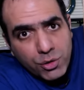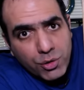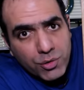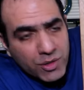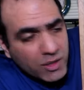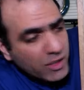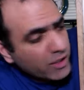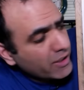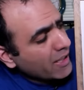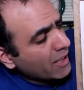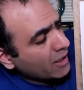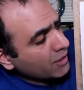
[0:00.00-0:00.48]
you
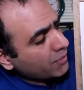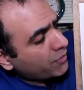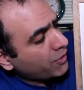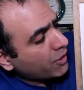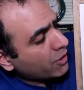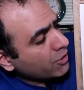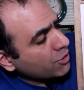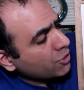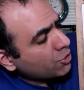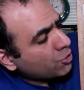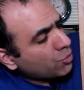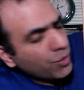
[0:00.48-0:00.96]
see that we
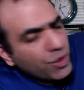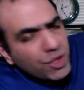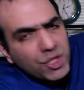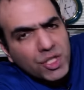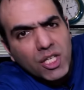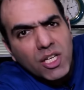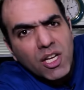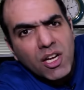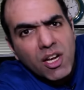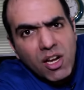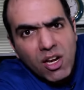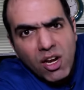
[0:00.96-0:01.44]
are
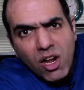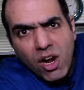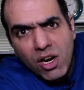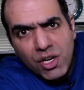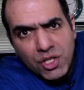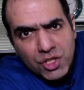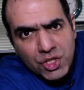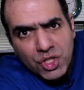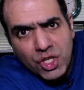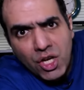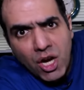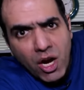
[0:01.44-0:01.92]
switching
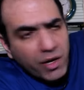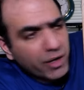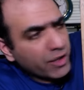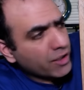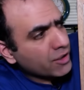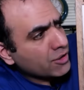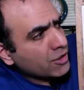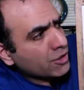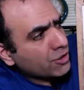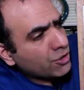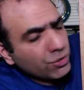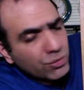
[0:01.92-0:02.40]
large
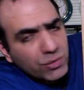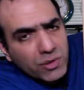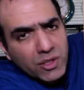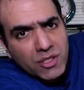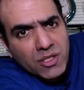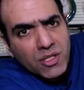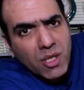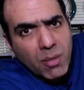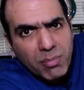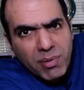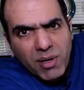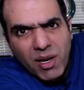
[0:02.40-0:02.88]
currents through the
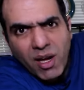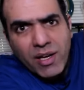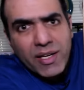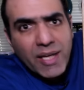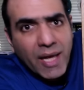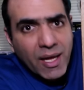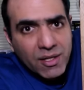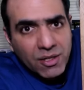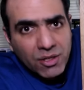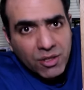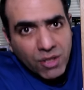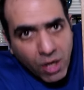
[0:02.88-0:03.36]
supply
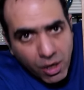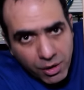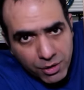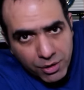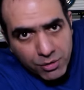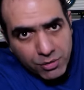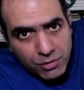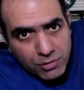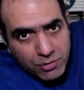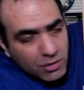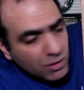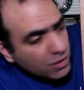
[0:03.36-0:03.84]
and
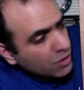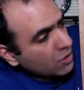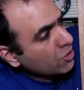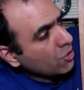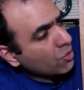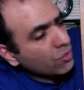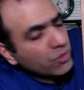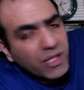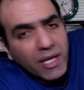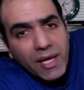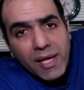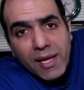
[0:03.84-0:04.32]
diode,
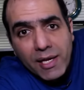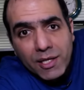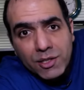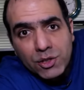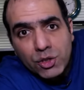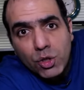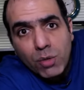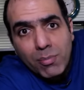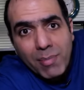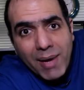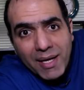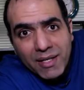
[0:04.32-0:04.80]
so the
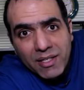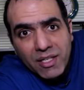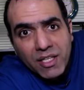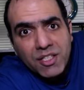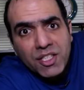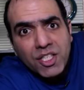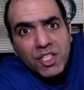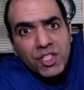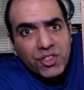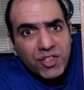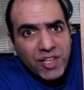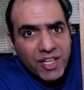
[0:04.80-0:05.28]

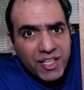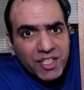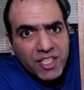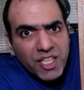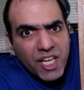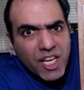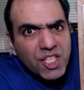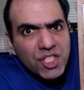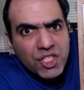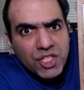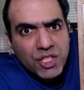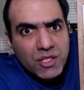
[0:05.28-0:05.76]
electromagnetic
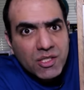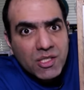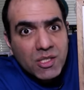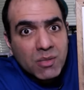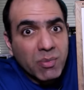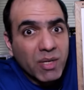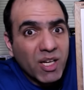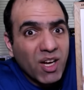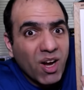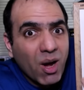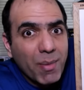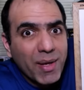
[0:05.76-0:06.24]
radiations
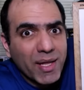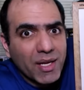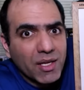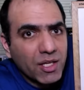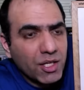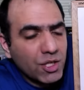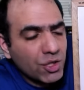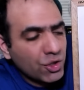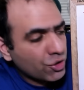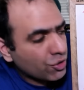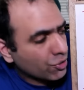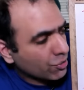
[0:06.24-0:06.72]
become an
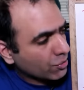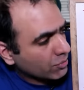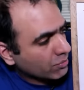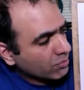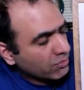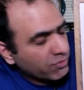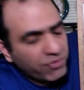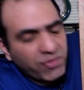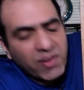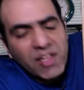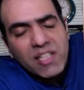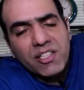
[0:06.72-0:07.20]
issue.
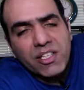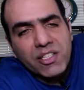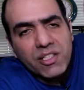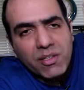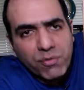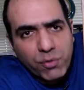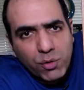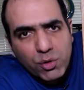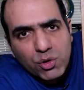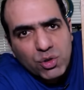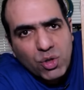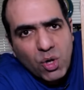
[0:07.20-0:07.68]

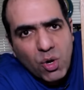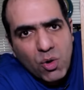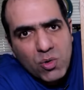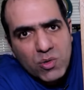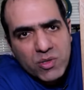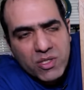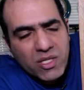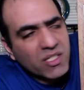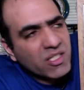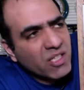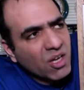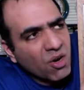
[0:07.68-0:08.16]
Filtering for
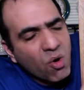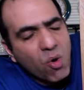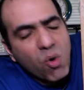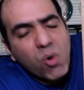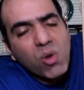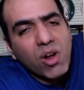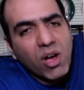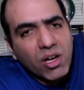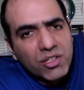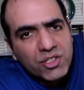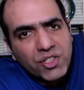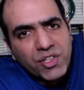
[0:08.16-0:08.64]
those is a
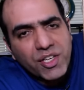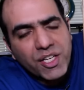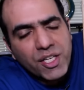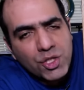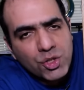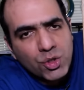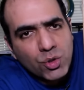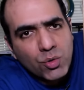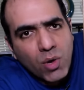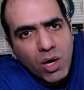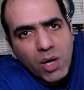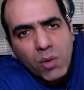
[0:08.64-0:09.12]
whole other
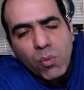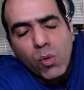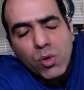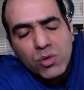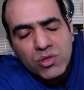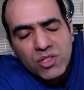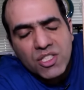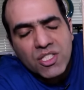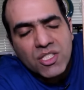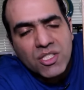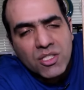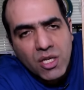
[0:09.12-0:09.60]
issue I
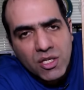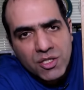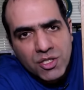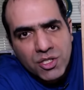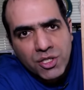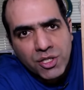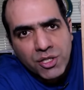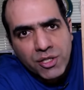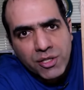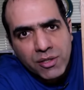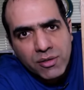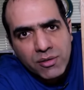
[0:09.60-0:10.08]
won't discuss
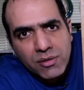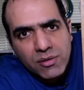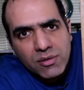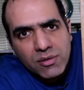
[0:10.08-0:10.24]
here.